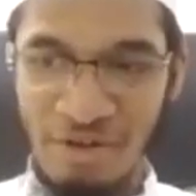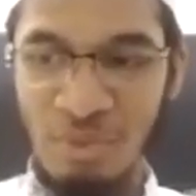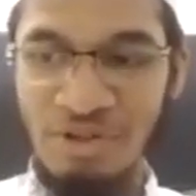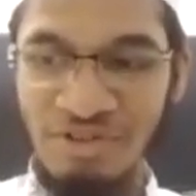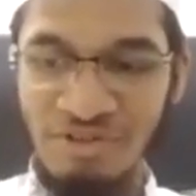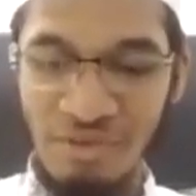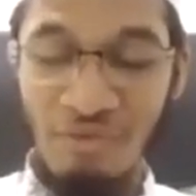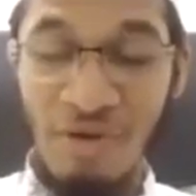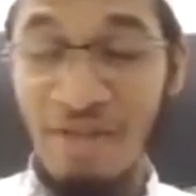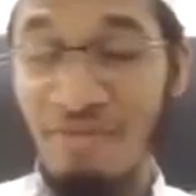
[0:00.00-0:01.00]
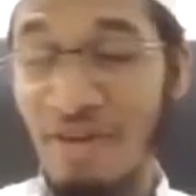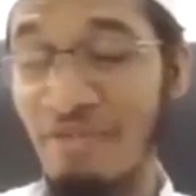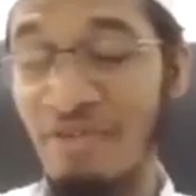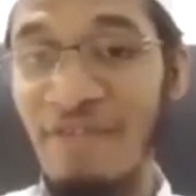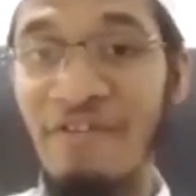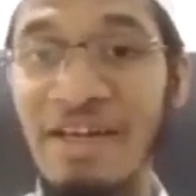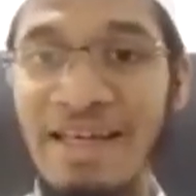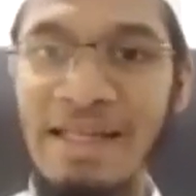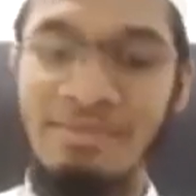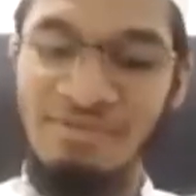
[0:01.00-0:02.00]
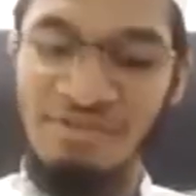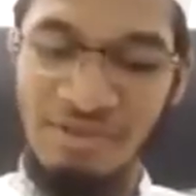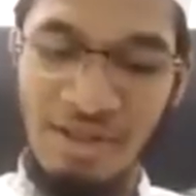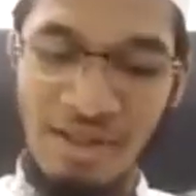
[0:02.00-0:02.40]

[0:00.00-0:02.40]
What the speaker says: words, 500 different names.